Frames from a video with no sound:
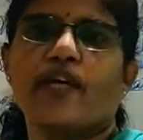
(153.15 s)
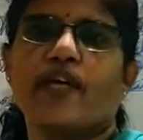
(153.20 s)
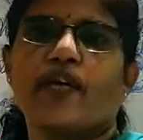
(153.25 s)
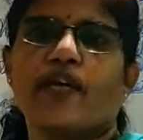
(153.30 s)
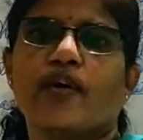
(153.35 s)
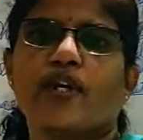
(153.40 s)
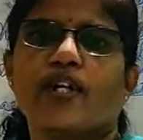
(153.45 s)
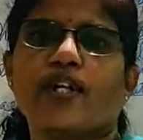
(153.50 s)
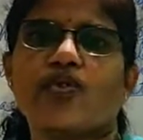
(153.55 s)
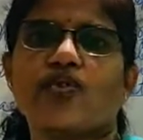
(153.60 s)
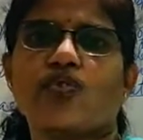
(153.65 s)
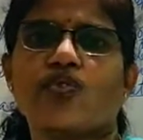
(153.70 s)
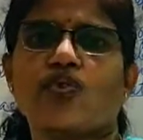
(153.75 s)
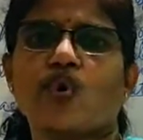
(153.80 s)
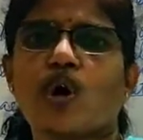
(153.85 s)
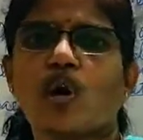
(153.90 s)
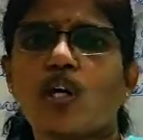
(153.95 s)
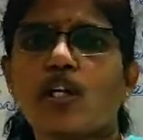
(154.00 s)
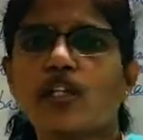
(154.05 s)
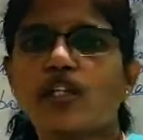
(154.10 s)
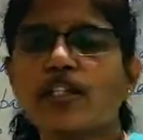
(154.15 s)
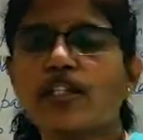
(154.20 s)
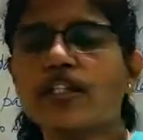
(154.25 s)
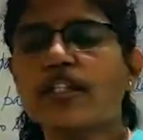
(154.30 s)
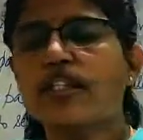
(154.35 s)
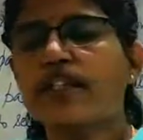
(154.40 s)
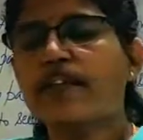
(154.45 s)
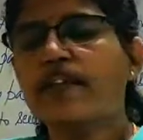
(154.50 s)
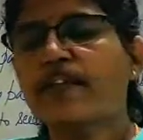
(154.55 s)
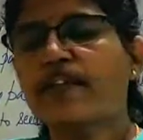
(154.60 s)
Whereas
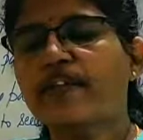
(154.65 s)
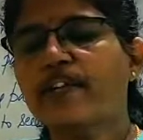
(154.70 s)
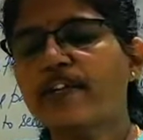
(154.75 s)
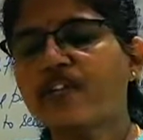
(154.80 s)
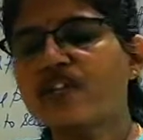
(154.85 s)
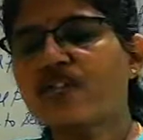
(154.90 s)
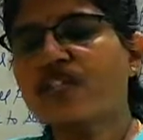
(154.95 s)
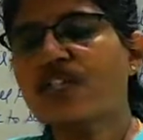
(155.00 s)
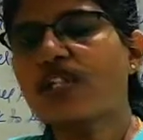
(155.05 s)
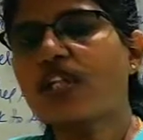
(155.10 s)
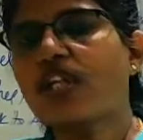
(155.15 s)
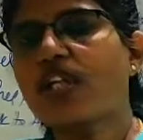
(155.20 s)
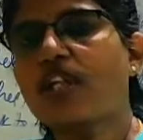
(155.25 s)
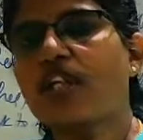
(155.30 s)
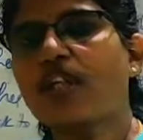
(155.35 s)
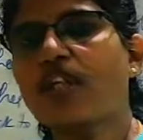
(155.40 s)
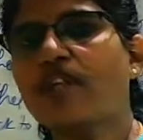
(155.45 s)
water, we have seen